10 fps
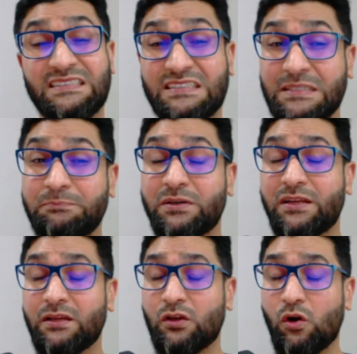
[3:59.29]
cheaper
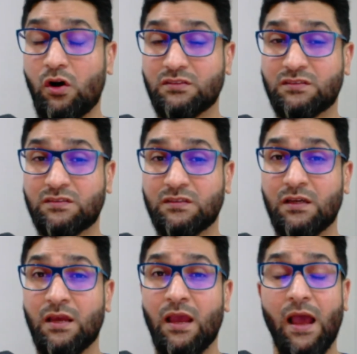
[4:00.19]
in cost
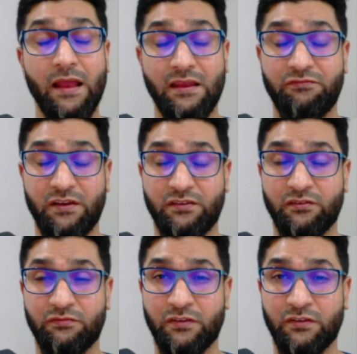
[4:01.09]
and effective.